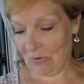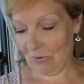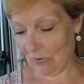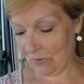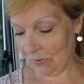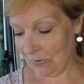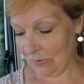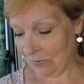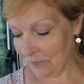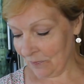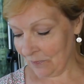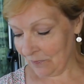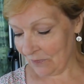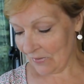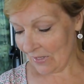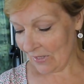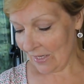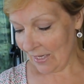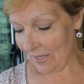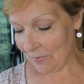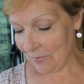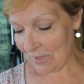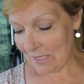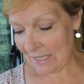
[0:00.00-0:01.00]
on,
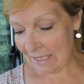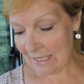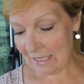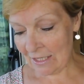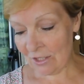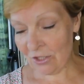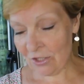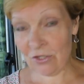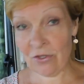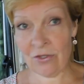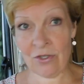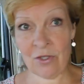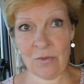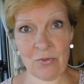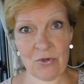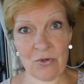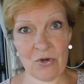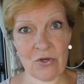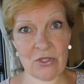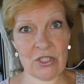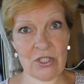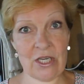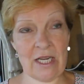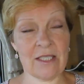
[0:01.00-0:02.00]
but I didn't show you the
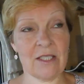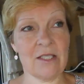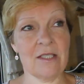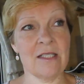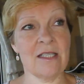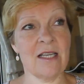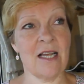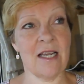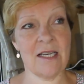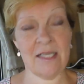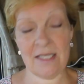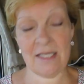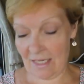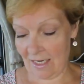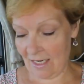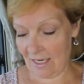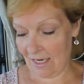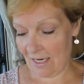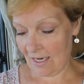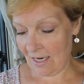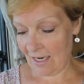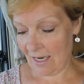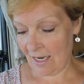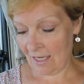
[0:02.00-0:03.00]
project because
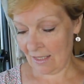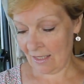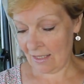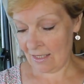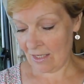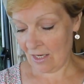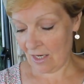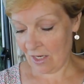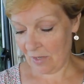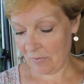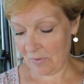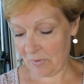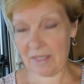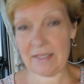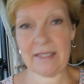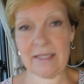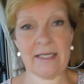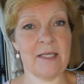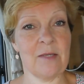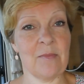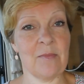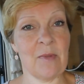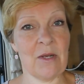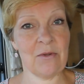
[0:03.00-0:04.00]
at the time I had
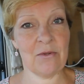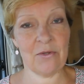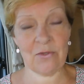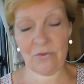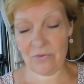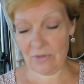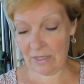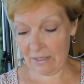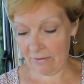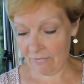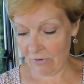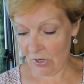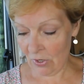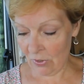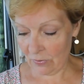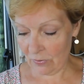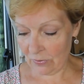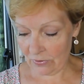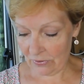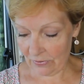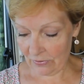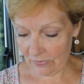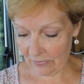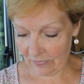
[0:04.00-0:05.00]
done about 3
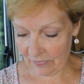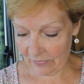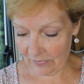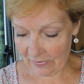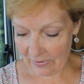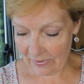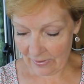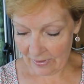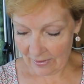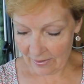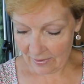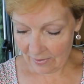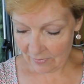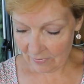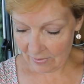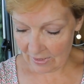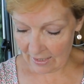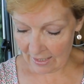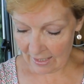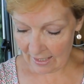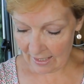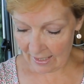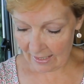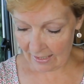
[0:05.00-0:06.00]
rows.
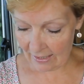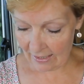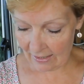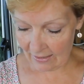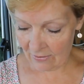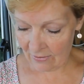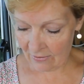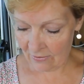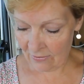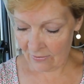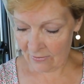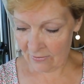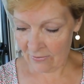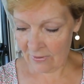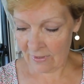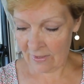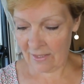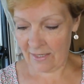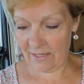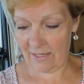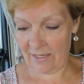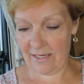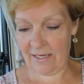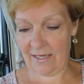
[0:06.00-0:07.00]
But now
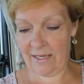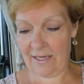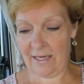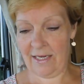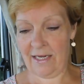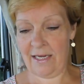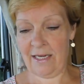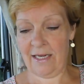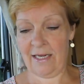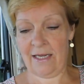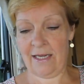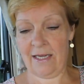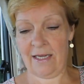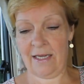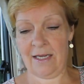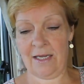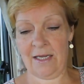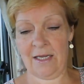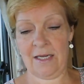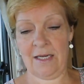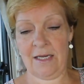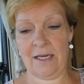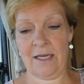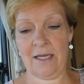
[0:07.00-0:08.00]

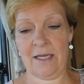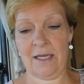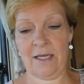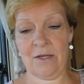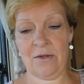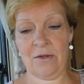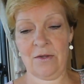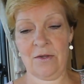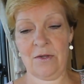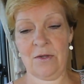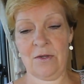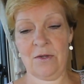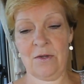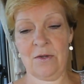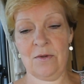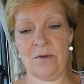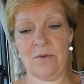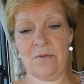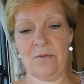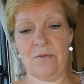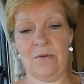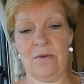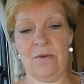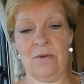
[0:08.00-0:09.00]
I
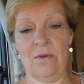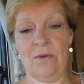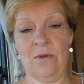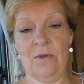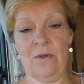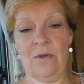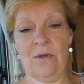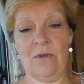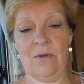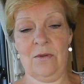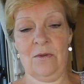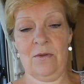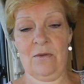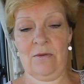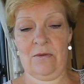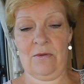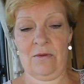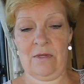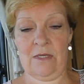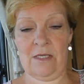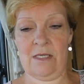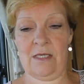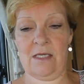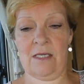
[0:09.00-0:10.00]
have
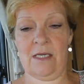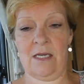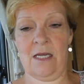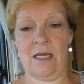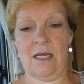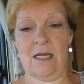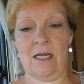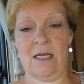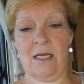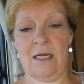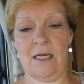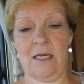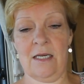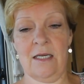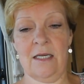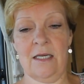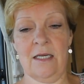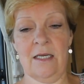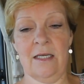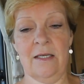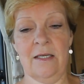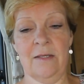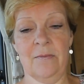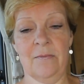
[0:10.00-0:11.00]

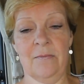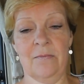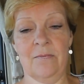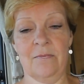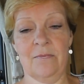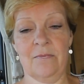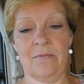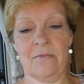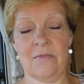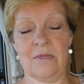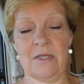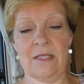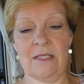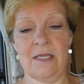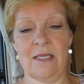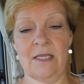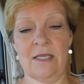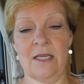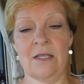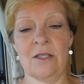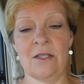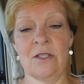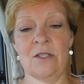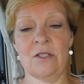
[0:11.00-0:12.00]
done, it's
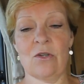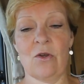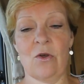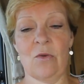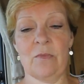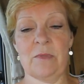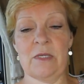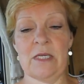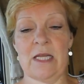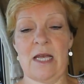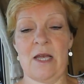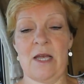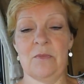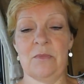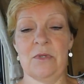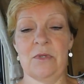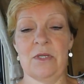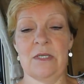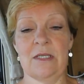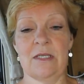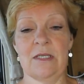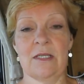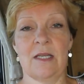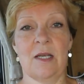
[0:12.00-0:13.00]
another top down, but
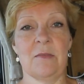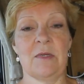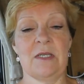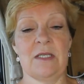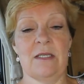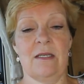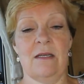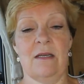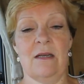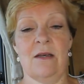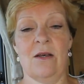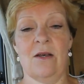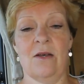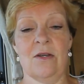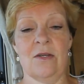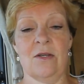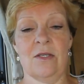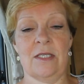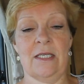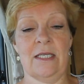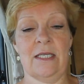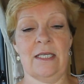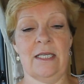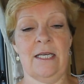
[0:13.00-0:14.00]
this time it's a
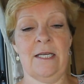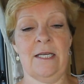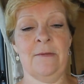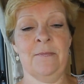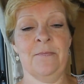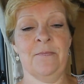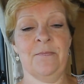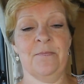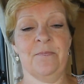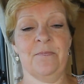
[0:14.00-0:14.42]
cardigan,